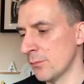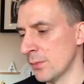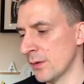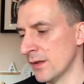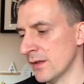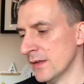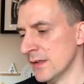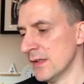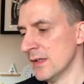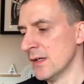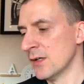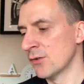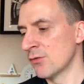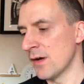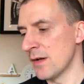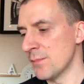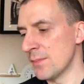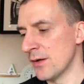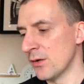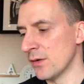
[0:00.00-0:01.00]
But
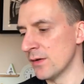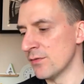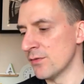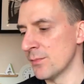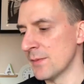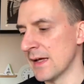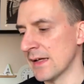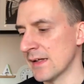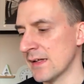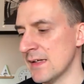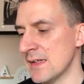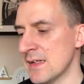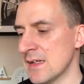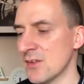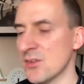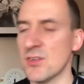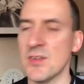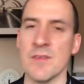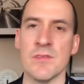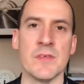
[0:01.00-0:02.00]
great penalty from Lacazette. He
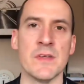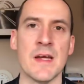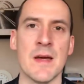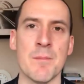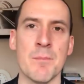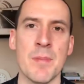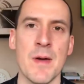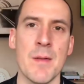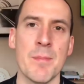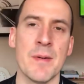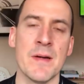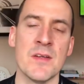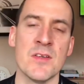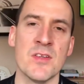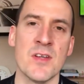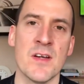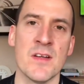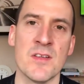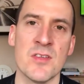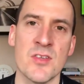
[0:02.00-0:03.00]
gets 7, and Pepe's
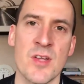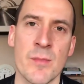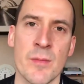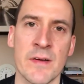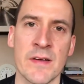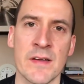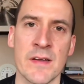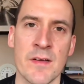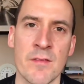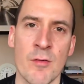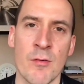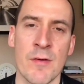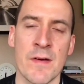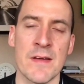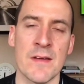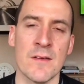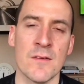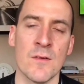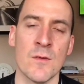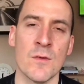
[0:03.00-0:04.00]
the only sub I'm going to give a
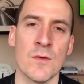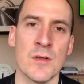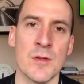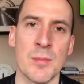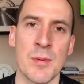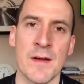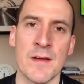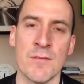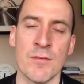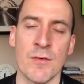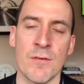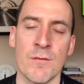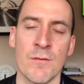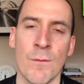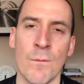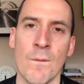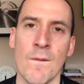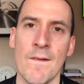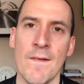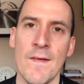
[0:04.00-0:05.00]
rating to, because he played for a full